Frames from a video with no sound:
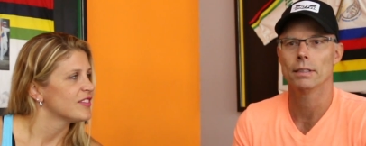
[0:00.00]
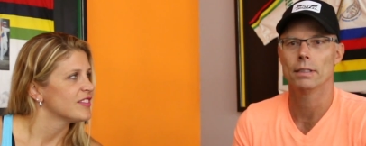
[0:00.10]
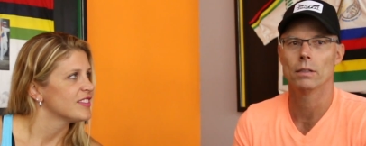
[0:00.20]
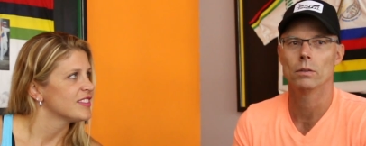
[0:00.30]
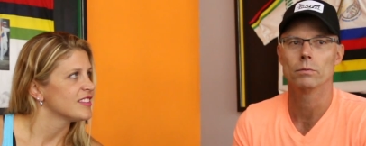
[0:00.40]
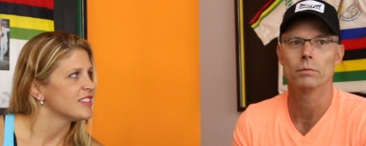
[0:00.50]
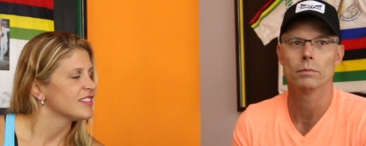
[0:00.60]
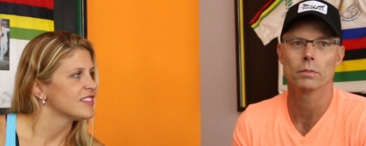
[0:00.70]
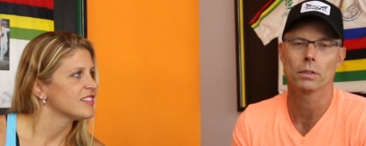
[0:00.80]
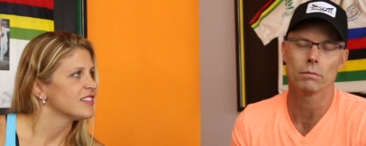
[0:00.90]
Speaker 1: you know,
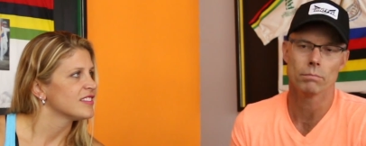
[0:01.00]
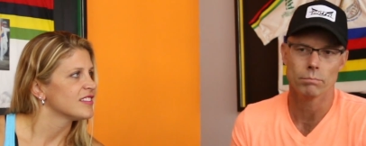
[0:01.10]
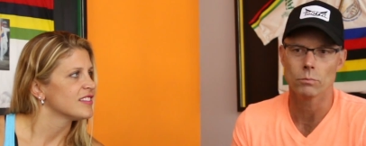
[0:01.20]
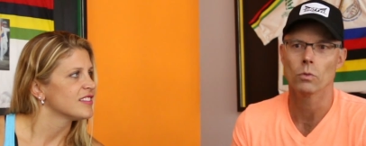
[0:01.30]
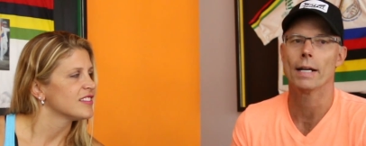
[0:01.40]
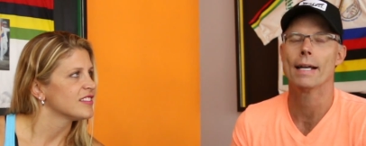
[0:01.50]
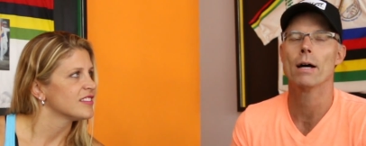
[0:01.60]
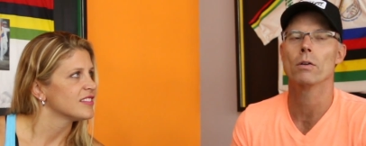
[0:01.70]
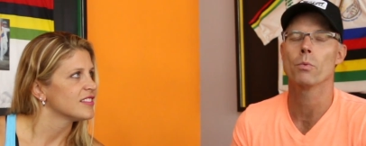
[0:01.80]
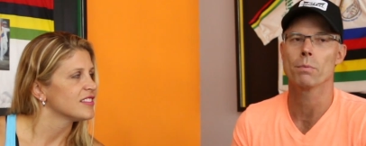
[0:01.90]
right
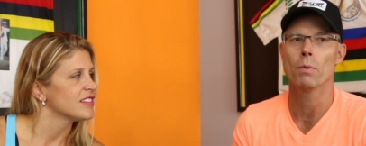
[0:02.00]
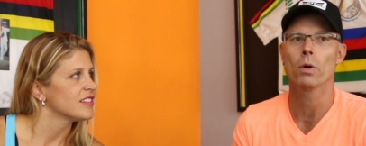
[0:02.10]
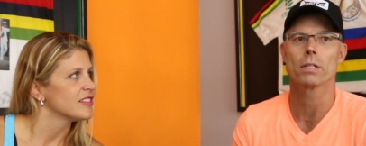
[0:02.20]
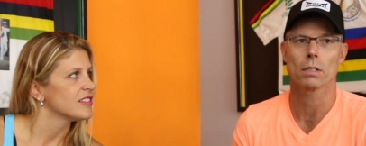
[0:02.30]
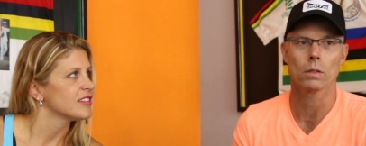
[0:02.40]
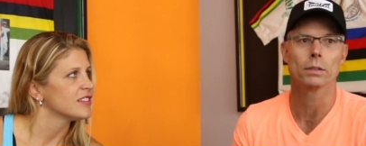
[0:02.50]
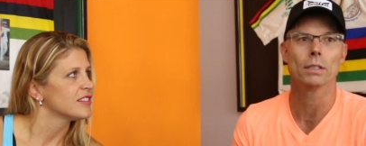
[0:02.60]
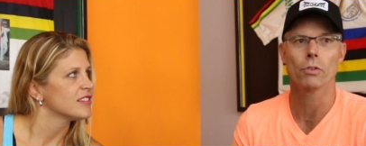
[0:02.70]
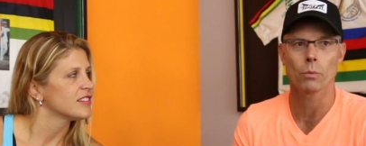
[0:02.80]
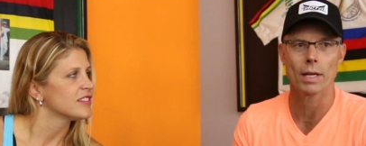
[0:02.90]
now. With Moda, it's a little
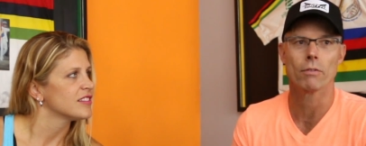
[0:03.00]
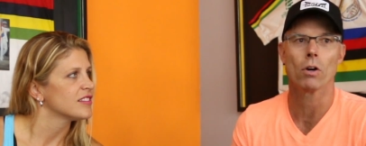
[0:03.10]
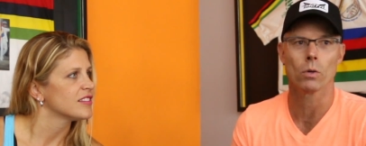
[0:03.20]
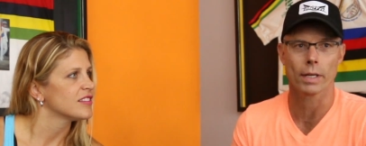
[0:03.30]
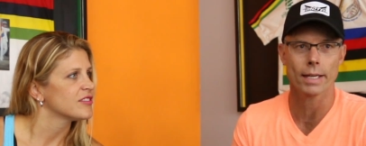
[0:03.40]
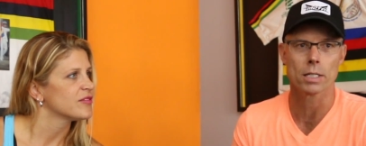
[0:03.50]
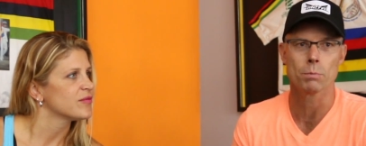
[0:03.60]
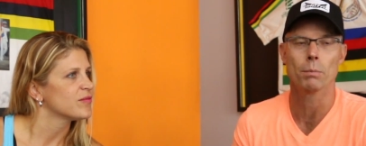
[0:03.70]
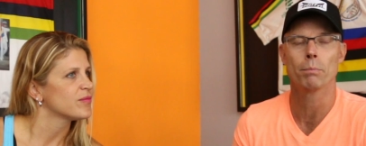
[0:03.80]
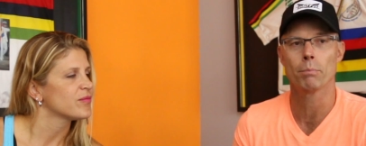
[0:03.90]
different. We have our own kids,
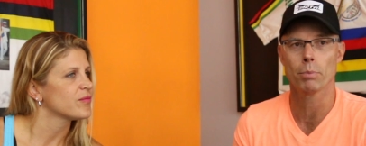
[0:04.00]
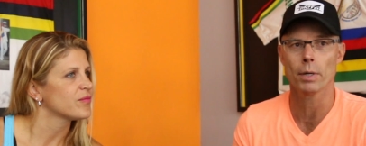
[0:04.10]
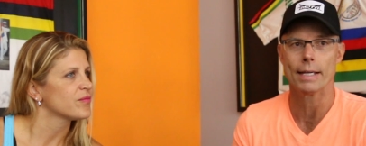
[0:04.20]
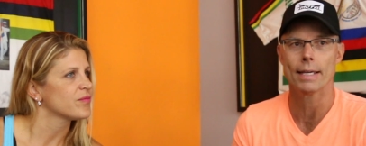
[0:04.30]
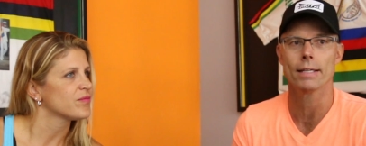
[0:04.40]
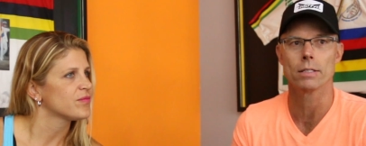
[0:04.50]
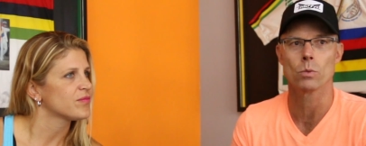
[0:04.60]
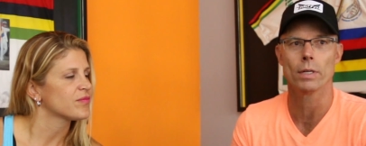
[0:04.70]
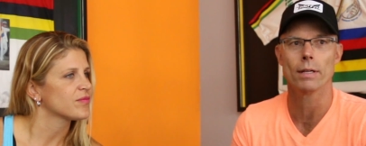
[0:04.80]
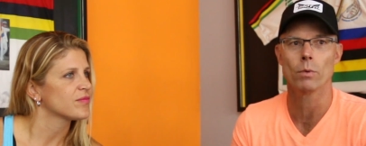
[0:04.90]
but
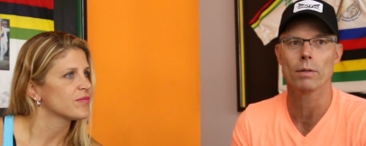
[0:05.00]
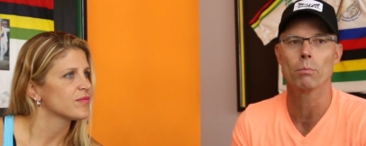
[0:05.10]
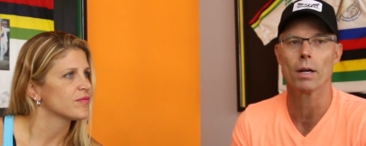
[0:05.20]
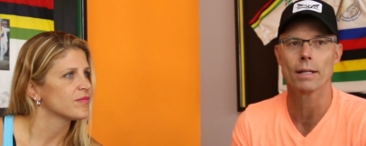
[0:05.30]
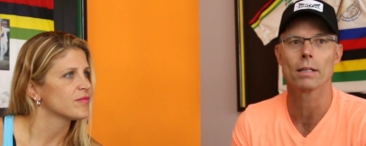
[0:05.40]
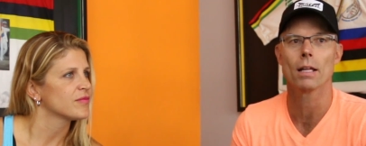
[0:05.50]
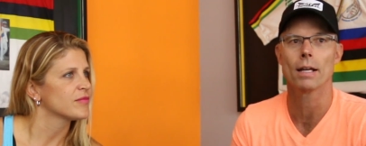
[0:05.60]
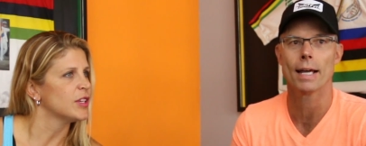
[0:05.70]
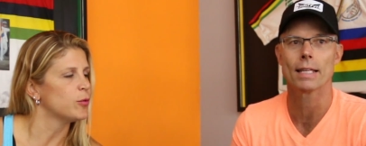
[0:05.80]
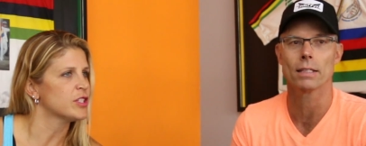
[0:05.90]
pre-kids, we brought in a
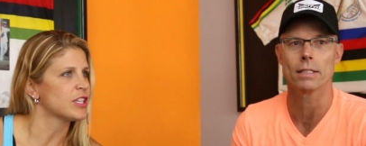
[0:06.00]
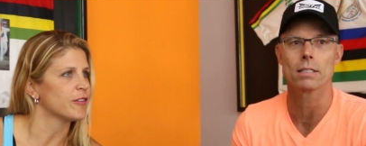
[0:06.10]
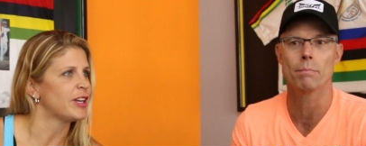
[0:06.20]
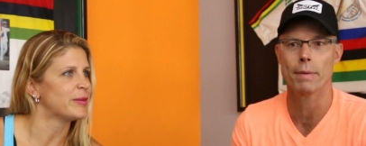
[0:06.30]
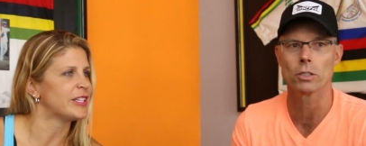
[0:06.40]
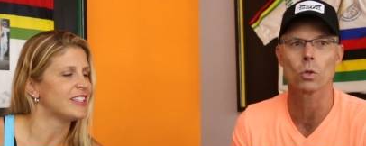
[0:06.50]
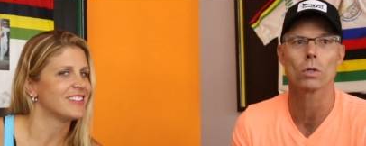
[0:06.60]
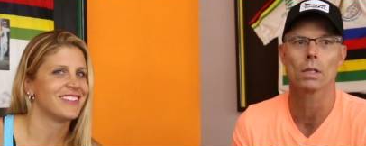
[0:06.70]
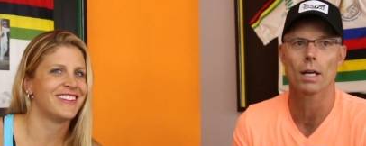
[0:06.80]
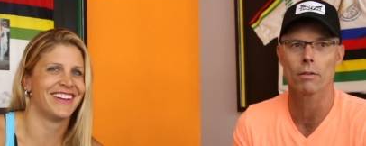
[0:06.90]
lot
Speaker 2: of athletes. It was our family.
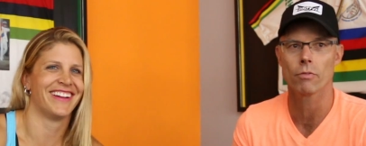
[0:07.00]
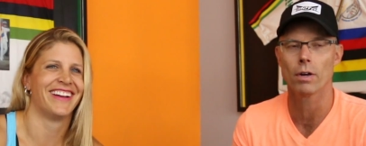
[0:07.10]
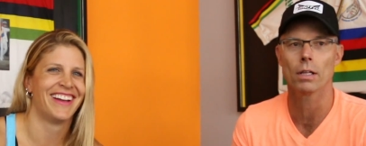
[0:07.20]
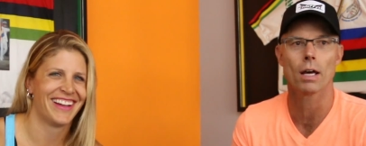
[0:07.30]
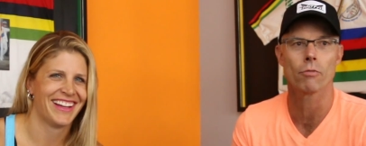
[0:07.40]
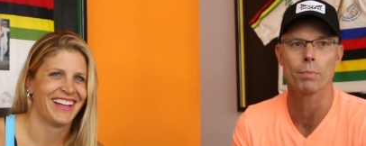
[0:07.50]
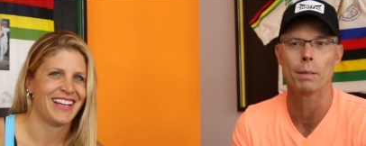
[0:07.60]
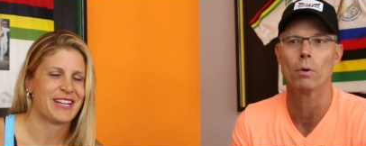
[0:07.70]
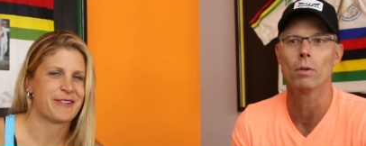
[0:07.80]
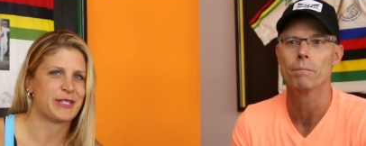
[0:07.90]
Mentored a lot of
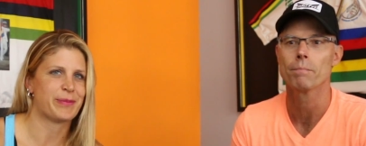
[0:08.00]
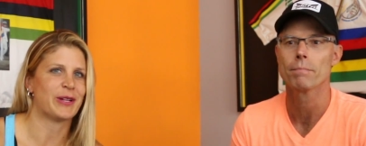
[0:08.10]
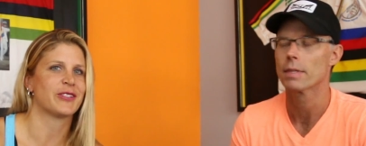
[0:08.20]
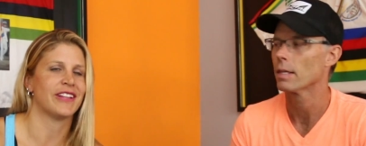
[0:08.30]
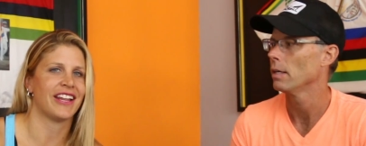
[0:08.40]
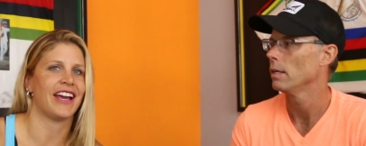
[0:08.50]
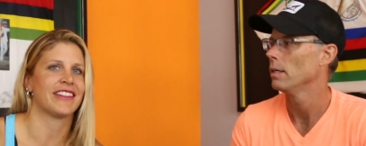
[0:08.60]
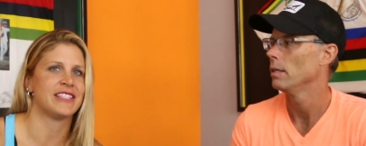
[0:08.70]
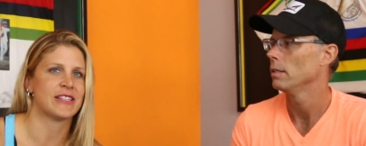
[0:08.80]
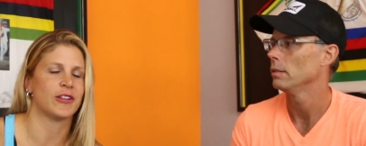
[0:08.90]
people. We sponsored a lot of
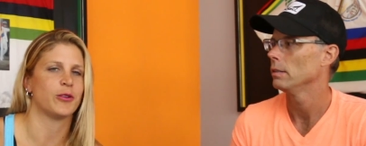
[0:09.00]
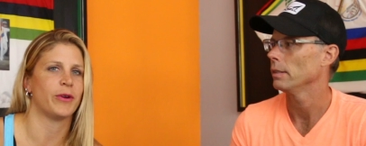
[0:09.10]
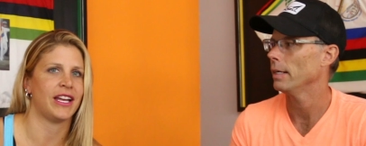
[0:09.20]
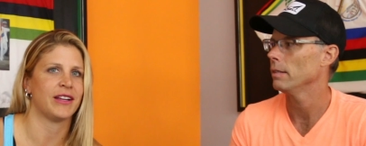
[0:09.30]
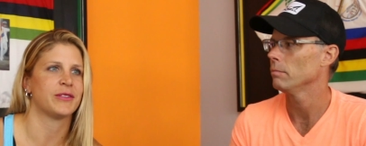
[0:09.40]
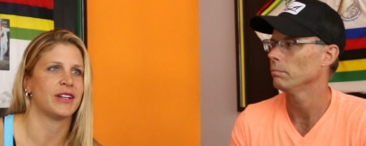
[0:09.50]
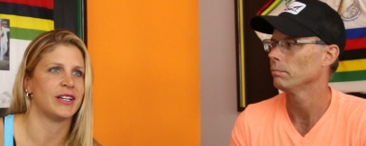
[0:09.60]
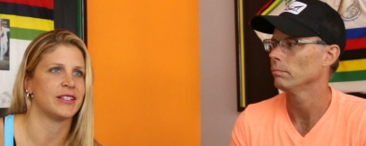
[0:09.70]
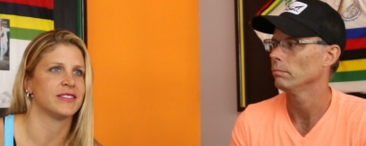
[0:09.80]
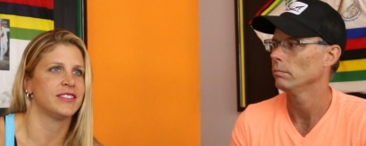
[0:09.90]
athletes along the way.
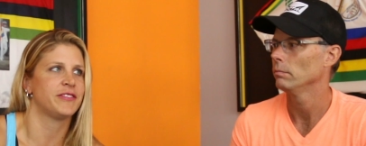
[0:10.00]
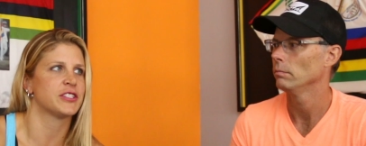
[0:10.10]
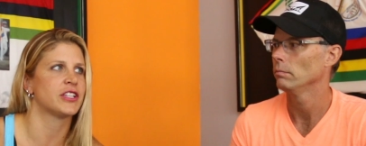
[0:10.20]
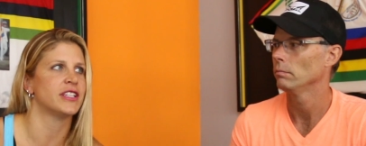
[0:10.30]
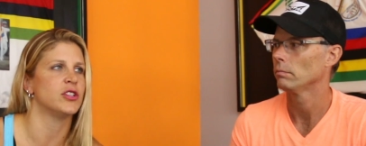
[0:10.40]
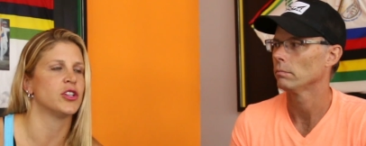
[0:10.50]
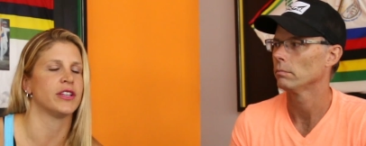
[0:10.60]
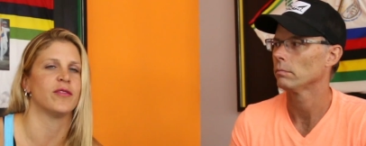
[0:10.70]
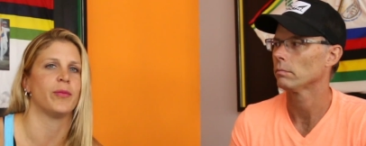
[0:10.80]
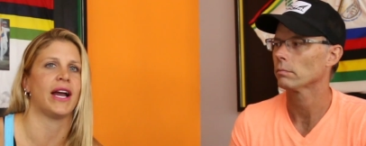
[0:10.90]
Yeah. It feels good to
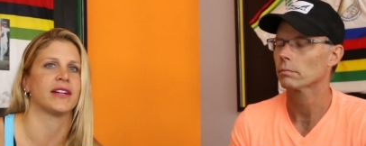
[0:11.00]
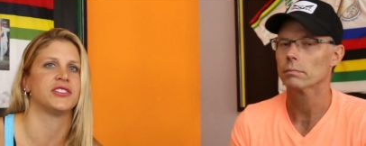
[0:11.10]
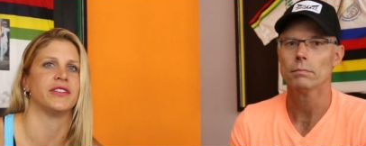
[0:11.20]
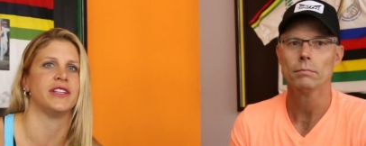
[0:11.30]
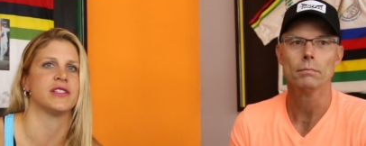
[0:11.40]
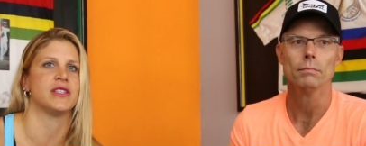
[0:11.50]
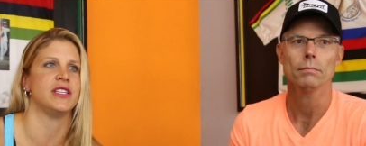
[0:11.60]
give back to these